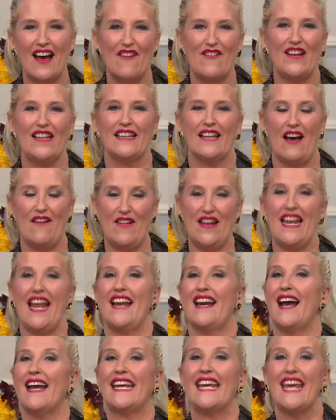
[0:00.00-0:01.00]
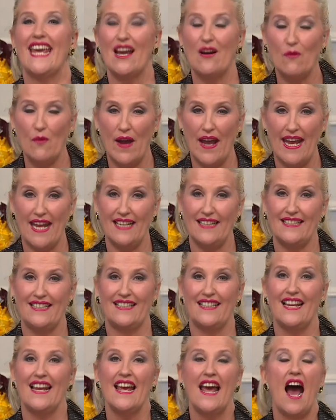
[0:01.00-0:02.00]
love it, love it. And I can't wait. Oh,
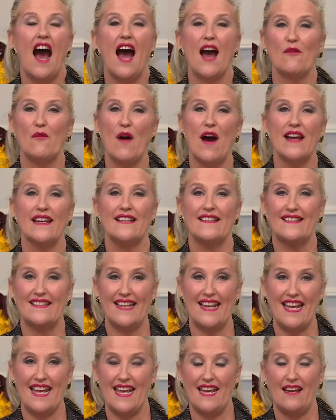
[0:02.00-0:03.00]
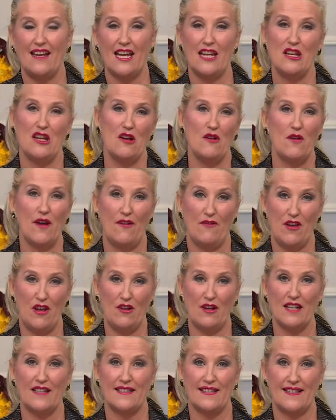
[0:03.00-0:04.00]
good. I want to see, can you, if
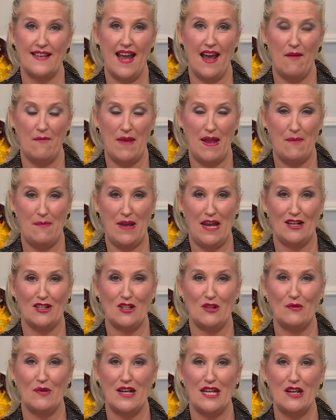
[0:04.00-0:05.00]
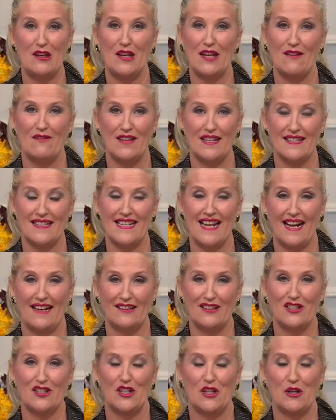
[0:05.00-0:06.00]
you could snap me a picture when you give this necklace